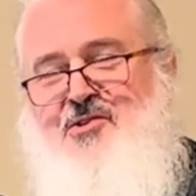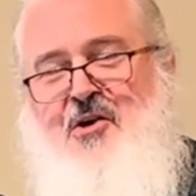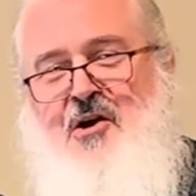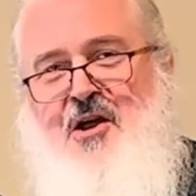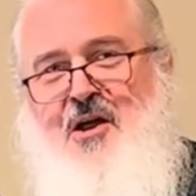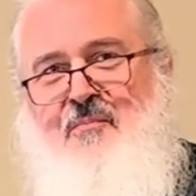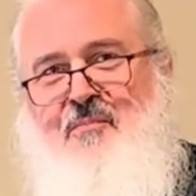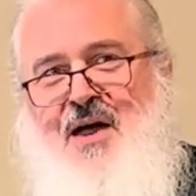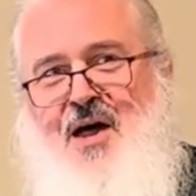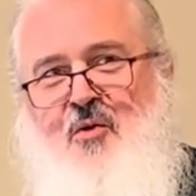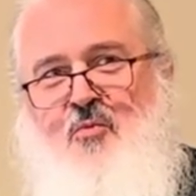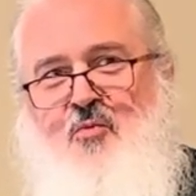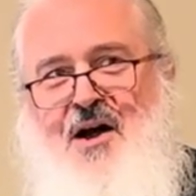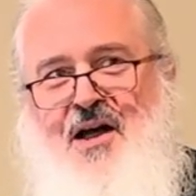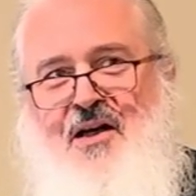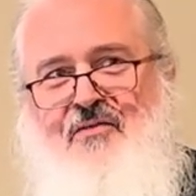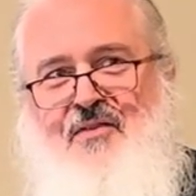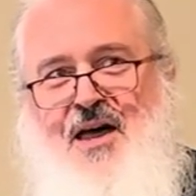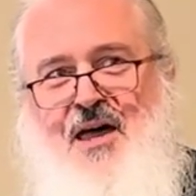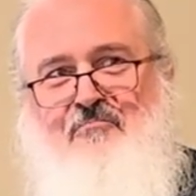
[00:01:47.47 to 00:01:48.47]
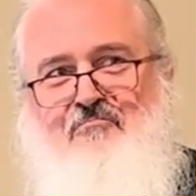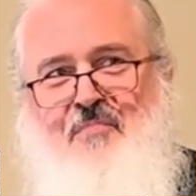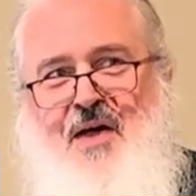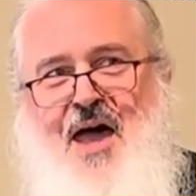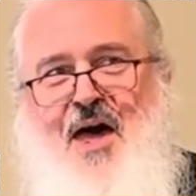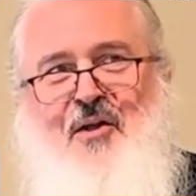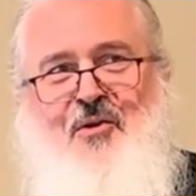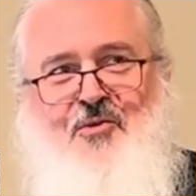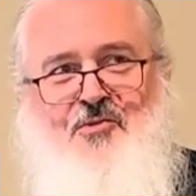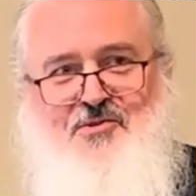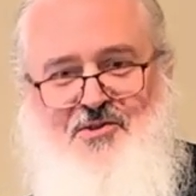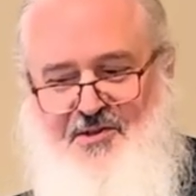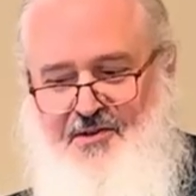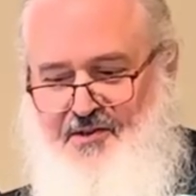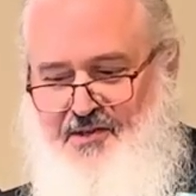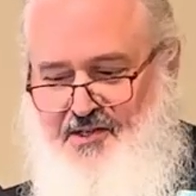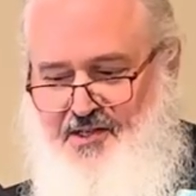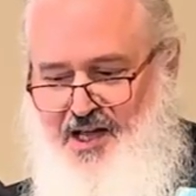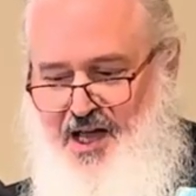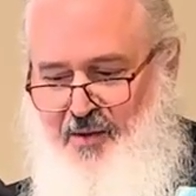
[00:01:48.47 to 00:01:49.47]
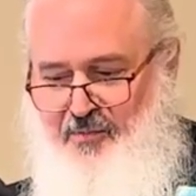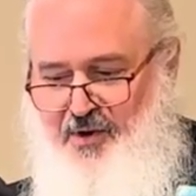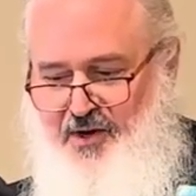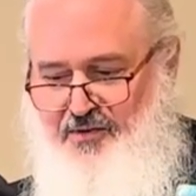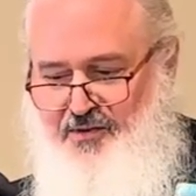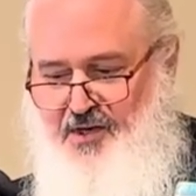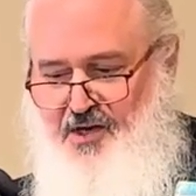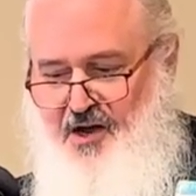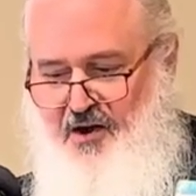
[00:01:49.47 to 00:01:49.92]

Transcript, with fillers: talk about why that matters to the topic of,